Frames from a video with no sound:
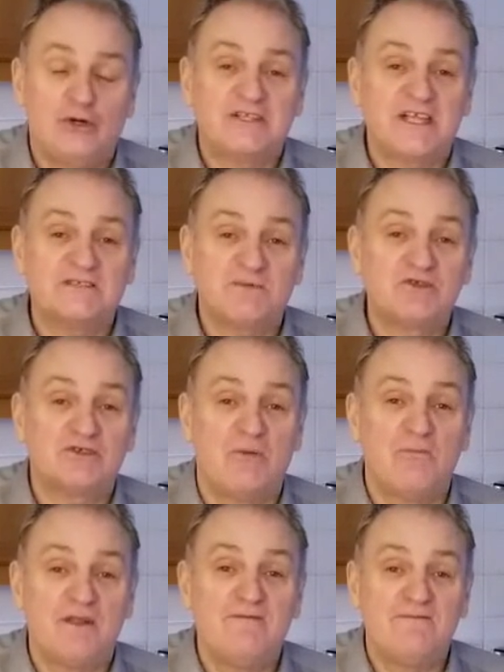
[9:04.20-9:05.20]
this was
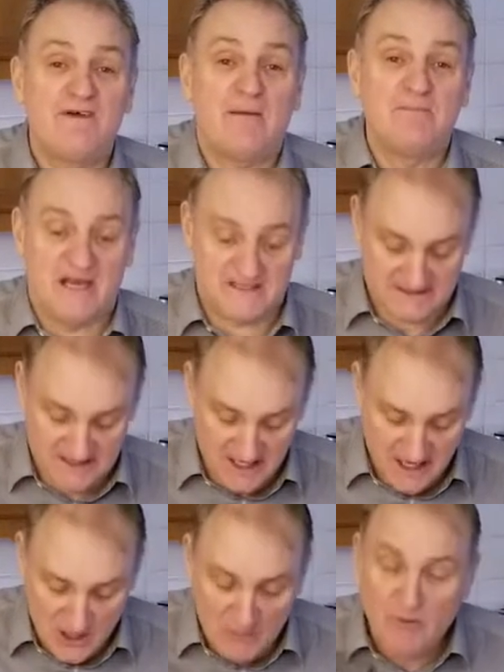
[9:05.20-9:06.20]
something
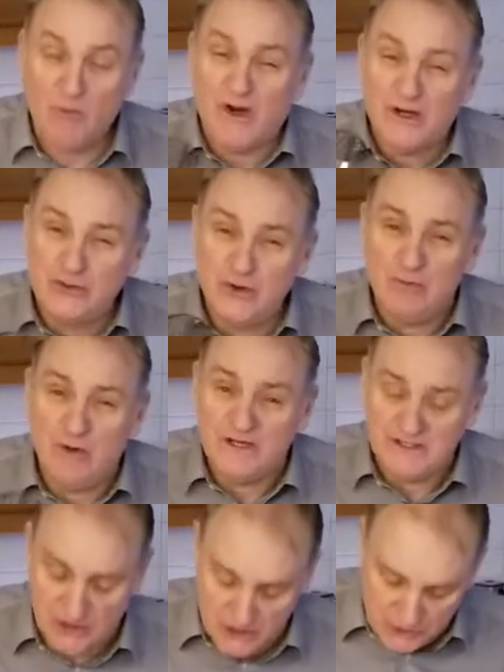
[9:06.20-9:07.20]
fabulous. But what I do want
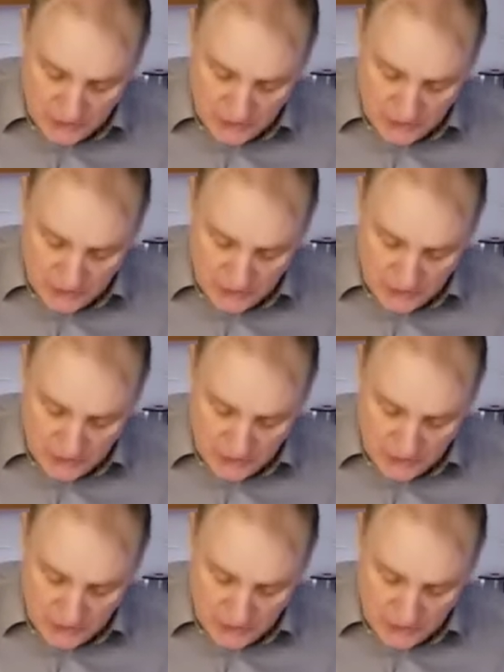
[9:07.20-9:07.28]
you to do